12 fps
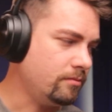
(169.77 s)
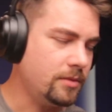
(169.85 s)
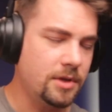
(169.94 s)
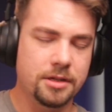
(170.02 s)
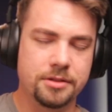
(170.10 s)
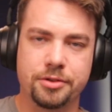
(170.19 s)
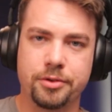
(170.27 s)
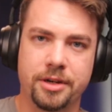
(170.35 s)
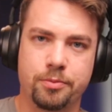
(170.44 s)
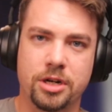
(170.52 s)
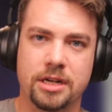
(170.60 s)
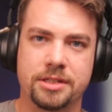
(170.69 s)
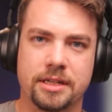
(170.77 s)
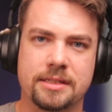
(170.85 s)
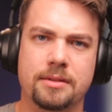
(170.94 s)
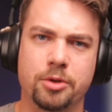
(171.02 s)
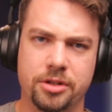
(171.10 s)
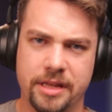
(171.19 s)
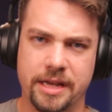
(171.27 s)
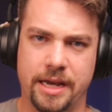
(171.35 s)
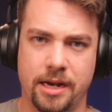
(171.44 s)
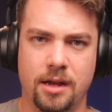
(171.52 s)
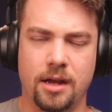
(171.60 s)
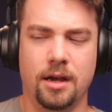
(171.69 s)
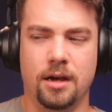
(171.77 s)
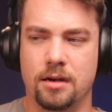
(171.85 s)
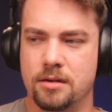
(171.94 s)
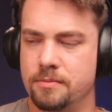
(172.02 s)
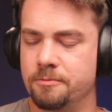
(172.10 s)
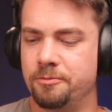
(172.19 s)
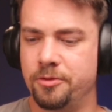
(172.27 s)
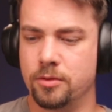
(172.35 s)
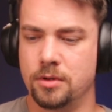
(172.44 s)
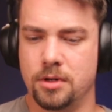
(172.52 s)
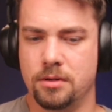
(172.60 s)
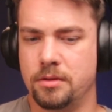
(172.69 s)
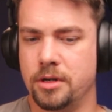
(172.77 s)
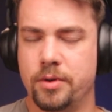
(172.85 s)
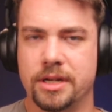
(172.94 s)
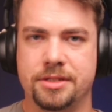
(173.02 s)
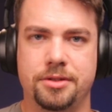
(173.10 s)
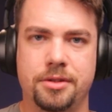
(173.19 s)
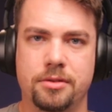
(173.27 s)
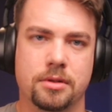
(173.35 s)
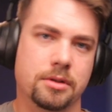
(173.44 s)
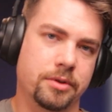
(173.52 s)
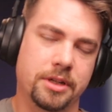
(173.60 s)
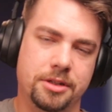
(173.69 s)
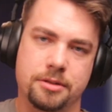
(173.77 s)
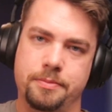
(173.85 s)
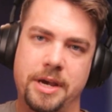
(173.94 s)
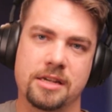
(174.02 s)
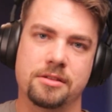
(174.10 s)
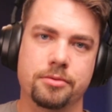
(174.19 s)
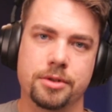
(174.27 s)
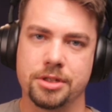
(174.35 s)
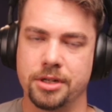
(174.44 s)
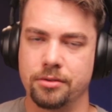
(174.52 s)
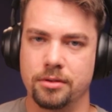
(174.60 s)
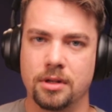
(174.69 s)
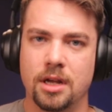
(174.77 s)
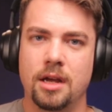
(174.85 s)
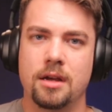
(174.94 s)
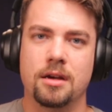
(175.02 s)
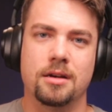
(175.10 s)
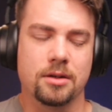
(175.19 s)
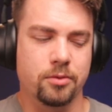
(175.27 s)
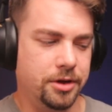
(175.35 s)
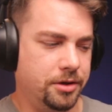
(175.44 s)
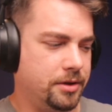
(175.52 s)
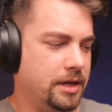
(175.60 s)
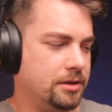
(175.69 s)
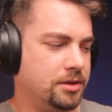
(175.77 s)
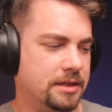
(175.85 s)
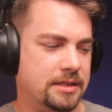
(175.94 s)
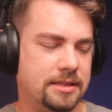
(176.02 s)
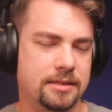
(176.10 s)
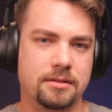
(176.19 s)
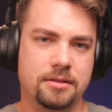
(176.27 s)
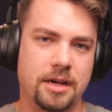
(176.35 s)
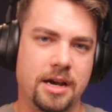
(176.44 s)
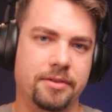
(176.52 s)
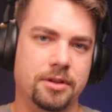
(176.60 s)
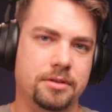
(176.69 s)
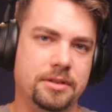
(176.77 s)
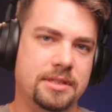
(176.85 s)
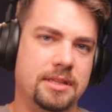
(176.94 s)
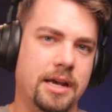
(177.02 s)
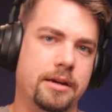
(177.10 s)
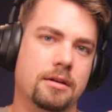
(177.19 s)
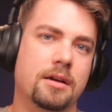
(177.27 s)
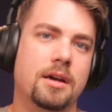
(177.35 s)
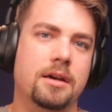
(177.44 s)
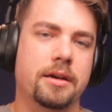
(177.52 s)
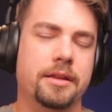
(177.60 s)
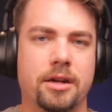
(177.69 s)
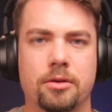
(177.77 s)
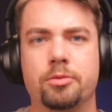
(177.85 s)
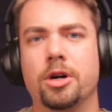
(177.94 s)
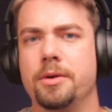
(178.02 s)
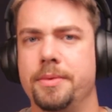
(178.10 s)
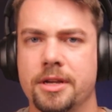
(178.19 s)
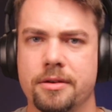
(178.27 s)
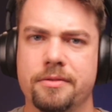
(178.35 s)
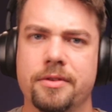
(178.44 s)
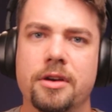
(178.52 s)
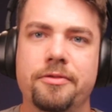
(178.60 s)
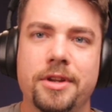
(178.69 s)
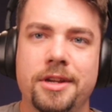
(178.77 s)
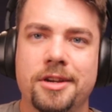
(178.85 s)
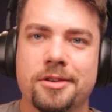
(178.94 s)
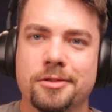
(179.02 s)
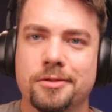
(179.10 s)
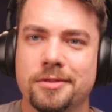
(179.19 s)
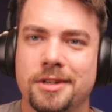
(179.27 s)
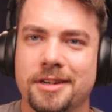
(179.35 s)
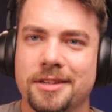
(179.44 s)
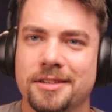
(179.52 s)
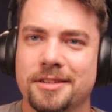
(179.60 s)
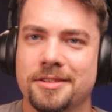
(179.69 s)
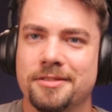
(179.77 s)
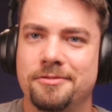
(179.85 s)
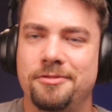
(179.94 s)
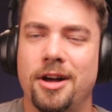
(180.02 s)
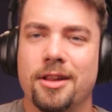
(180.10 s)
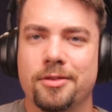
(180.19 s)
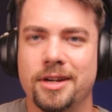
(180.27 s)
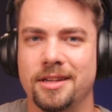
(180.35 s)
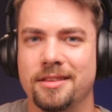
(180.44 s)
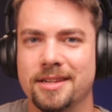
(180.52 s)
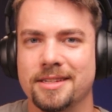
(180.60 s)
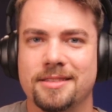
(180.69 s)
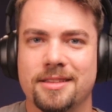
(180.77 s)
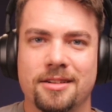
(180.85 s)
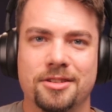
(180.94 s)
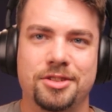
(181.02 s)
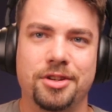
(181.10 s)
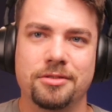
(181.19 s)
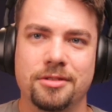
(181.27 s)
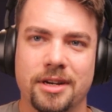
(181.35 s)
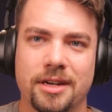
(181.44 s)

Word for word: doing a project similar to that um, for the Quest Two and really just pass through in general. Uh, where you could actually have a little slider, and that'll probably be a, a video kind of following this that I'll show you how to